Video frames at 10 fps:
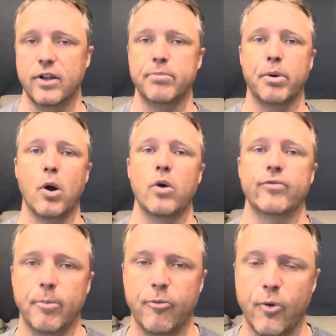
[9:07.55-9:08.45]
like borrowing
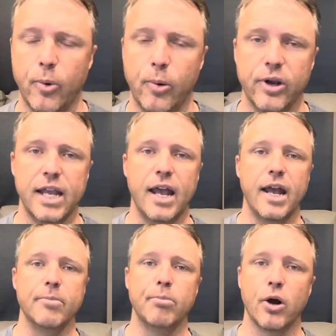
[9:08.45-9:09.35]
from
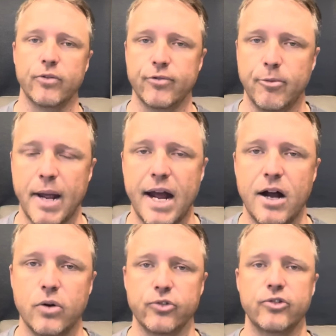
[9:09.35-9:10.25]
401k, borrowing from
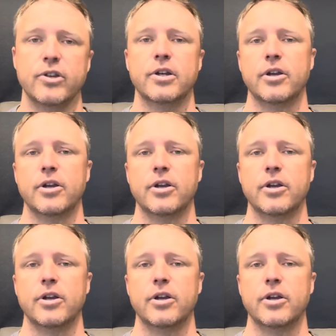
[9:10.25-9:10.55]
house,